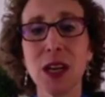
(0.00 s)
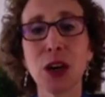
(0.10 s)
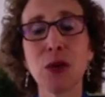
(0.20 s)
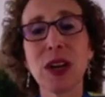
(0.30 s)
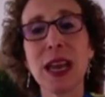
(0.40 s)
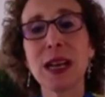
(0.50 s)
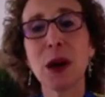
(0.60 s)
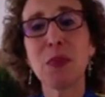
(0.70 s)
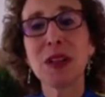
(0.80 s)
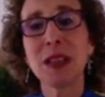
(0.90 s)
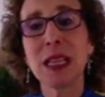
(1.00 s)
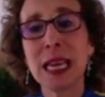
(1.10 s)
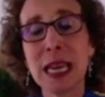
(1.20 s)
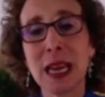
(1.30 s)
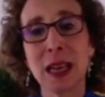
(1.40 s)
create a
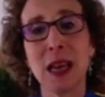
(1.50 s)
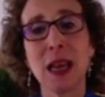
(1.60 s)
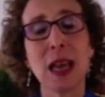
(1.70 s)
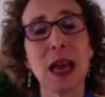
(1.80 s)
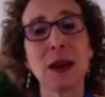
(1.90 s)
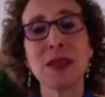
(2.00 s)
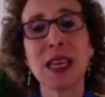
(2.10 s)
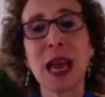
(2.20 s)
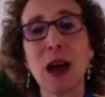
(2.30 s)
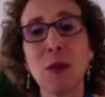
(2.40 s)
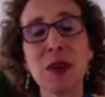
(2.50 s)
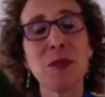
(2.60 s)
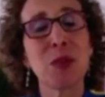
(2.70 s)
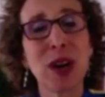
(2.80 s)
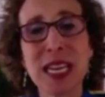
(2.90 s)
plan um, to help
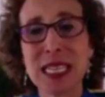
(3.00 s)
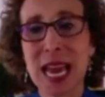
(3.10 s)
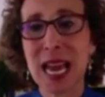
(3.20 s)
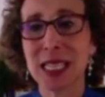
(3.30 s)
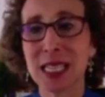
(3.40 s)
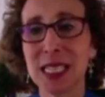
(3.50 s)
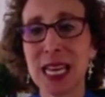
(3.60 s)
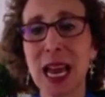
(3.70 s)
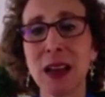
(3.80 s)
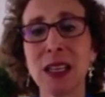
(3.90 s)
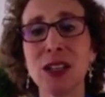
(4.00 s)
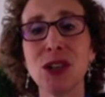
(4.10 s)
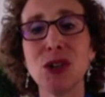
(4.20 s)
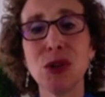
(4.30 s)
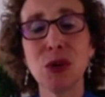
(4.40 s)
them break tasks down into
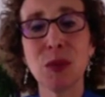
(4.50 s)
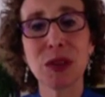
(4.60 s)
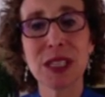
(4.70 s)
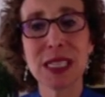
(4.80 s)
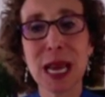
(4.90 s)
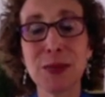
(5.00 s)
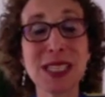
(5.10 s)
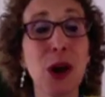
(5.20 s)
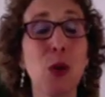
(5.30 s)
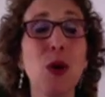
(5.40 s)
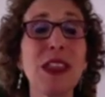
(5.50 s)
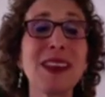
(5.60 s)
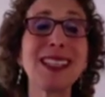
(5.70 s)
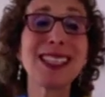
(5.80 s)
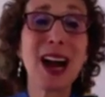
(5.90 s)
doable steps with a